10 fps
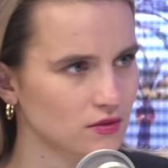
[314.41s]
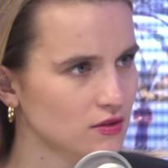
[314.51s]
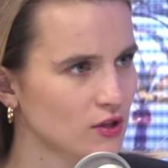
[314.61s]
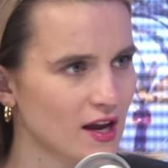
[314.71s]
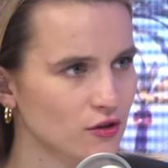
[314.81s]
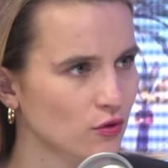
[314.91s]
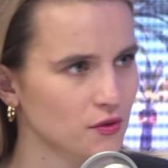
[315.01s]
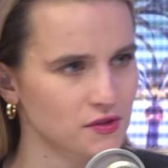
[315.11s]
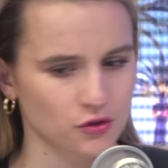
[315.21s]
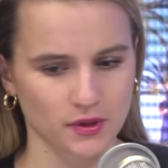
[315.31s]
Ted
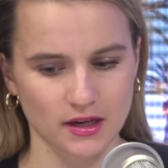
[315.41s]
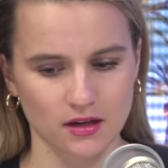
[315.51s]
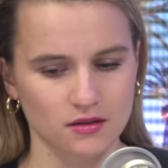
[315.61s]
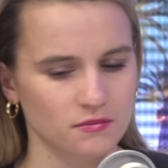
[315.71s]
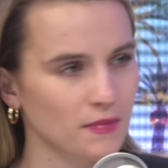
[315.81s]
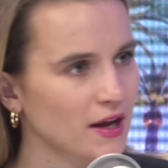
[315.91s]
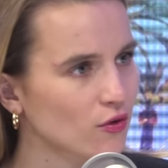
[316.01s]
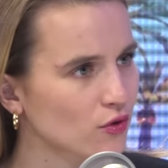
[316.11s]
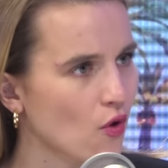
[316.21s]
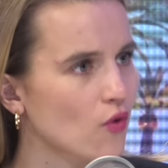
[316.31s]
Cruz tweeted,
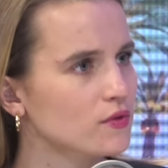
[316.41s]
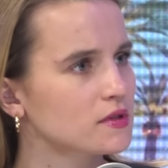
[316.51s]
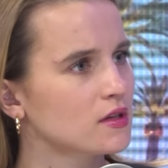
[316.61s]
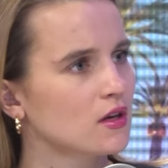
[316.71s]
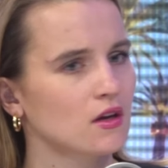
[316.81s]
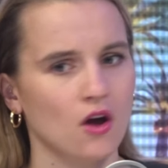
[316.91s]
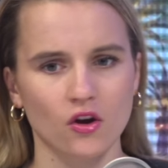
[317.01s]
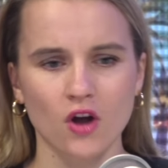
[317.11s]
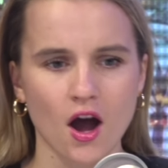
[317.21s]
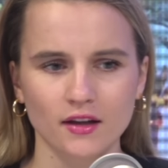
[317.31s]
Michael Knowles, our
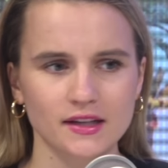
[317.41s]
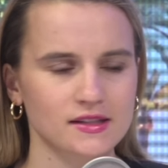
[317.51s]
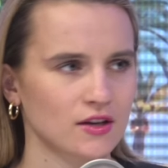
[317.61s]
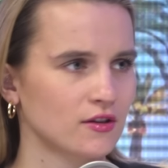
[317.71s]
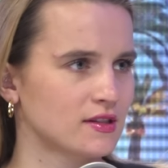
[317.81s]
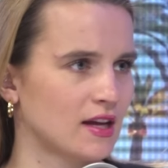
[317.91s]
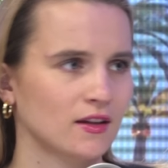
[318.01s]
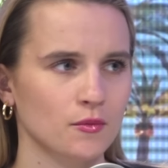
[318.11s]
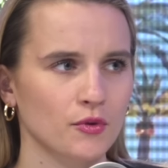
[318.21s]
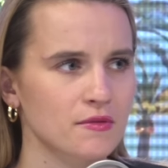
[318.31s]
colleagues here at
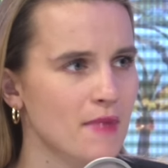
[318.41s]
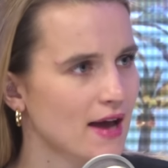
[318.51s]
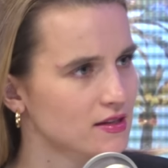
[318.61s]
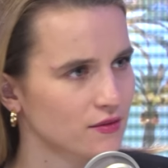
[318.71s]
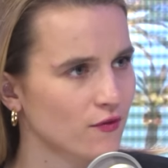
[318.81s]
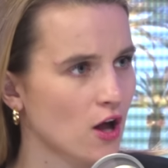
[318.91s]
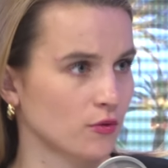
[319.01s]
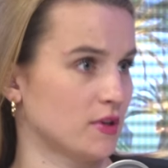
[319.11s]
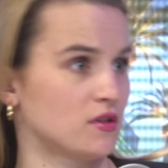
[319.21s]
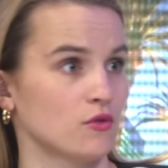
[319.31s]
Salem with massive
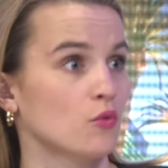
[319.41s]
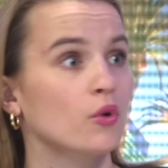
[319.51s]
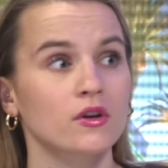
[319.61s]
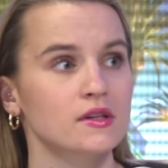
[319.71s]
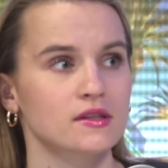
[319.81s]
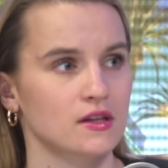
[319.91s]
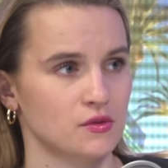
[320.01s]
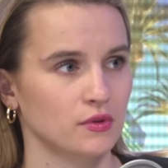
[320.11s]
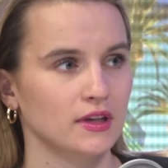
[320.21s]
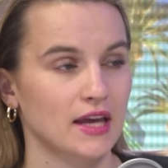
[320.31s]
followings. So the word is
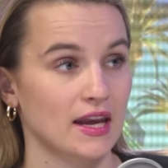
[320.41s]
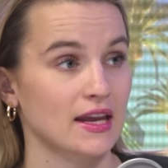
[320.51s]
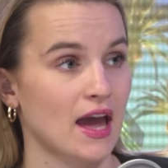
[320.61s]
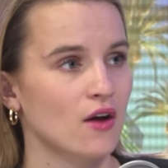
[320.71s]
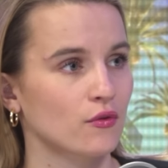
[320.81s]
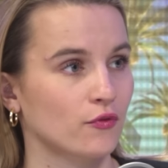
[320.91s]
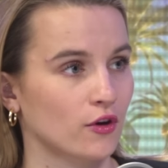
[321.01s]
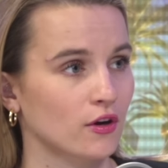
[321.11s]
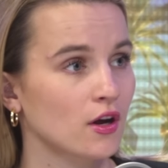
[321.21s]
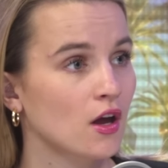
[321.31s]
really getting out
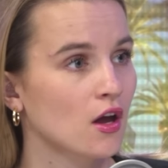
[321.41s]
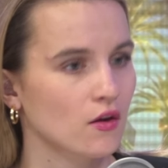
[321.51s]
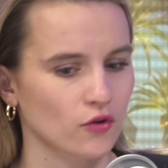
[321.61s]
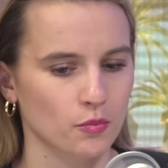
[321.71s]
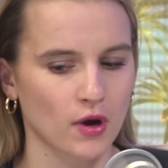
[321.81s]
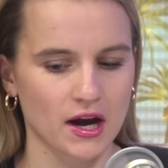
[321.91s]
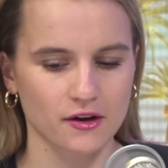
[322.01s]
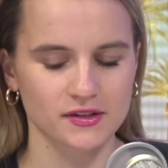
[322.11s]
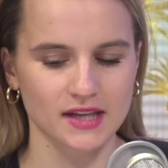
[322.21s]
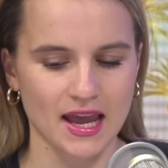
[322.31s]
for prayers.